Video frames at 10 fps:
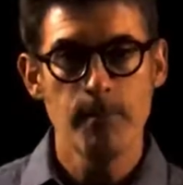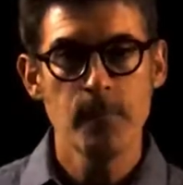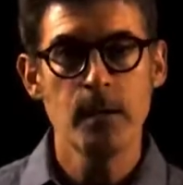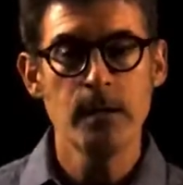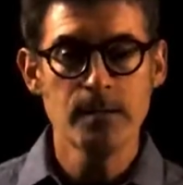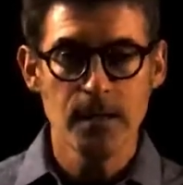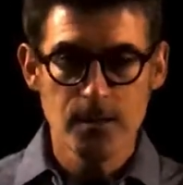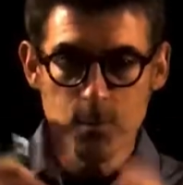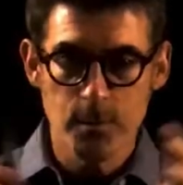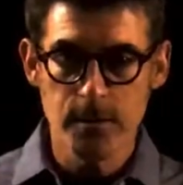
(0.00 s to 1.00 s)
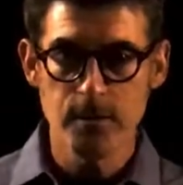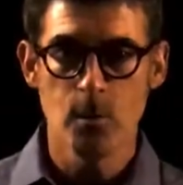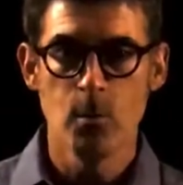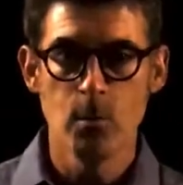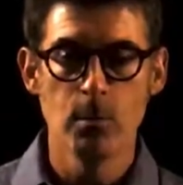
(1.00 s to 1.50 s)
All right? And so that's what this
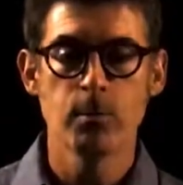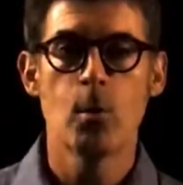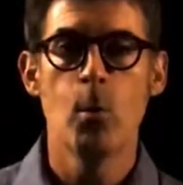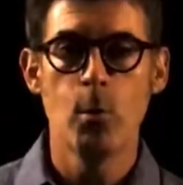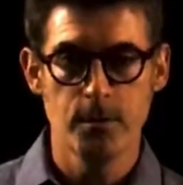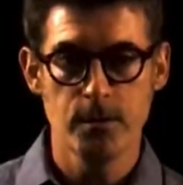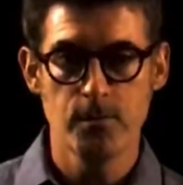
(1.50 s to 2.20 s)
whole course